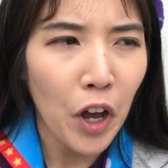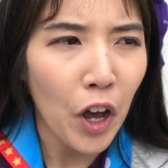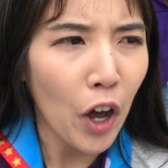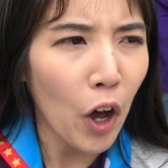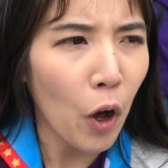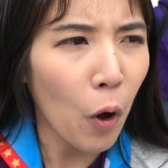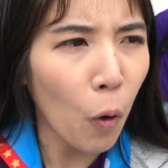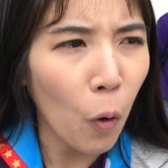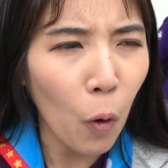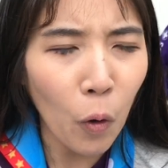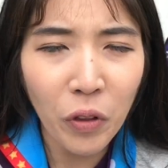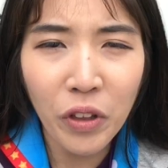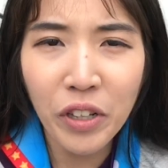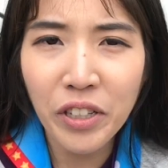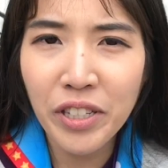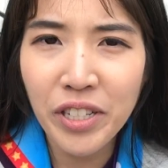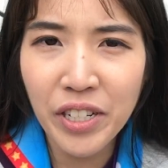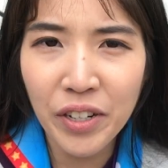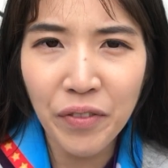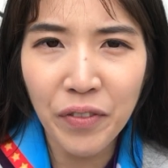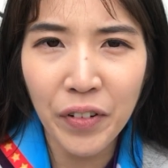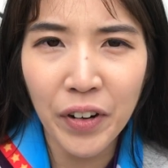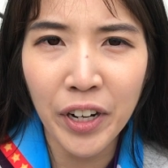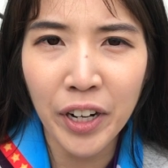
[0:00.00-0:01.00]
all the
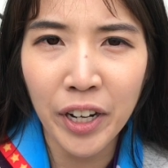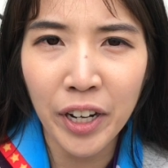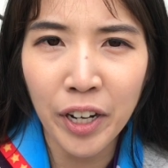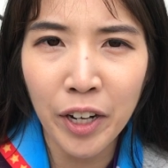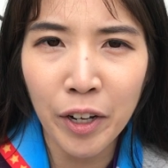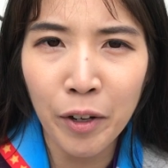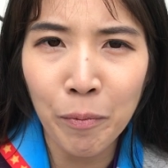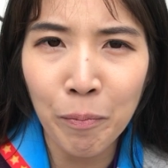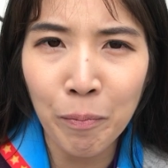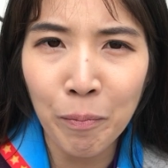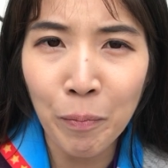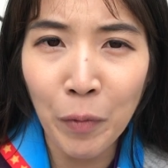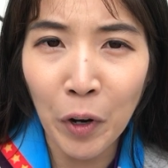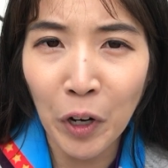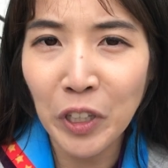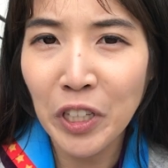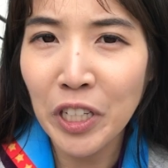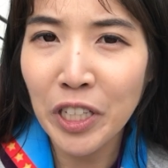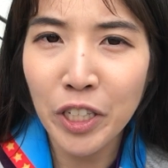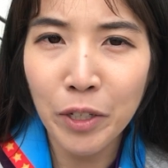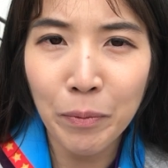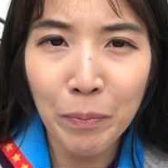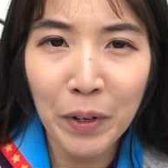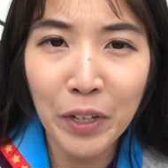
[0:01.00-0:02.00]
different um,
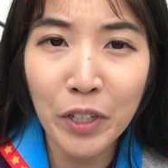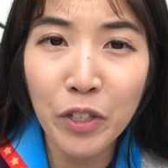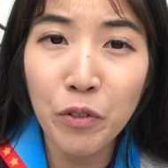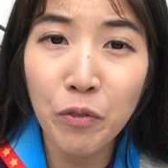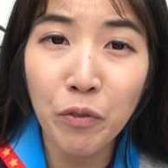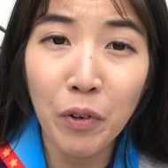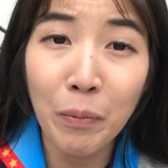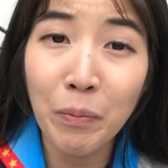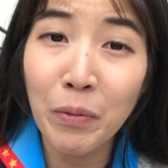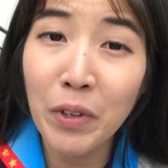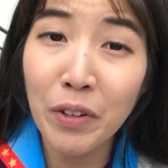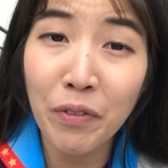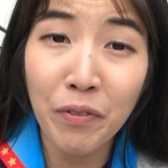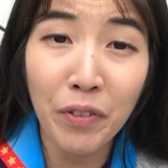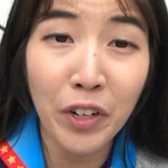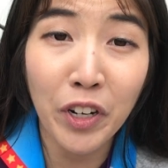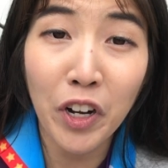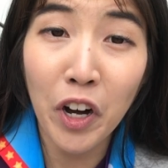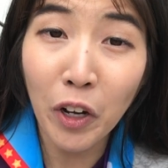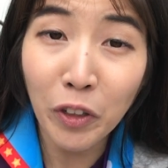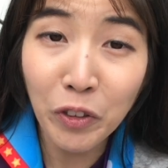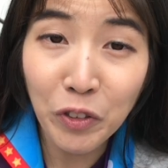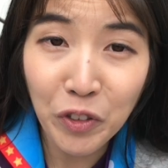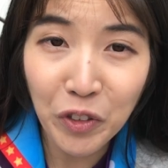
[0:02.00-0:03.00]
participants from different
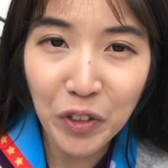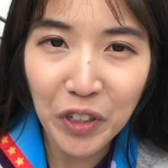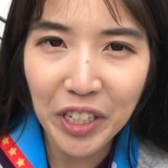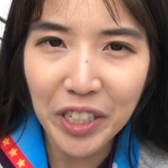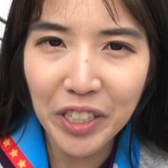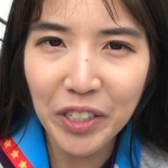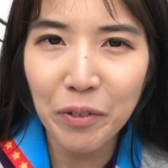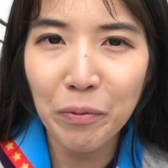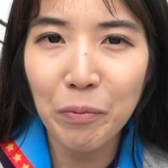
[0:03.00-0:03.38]
countries,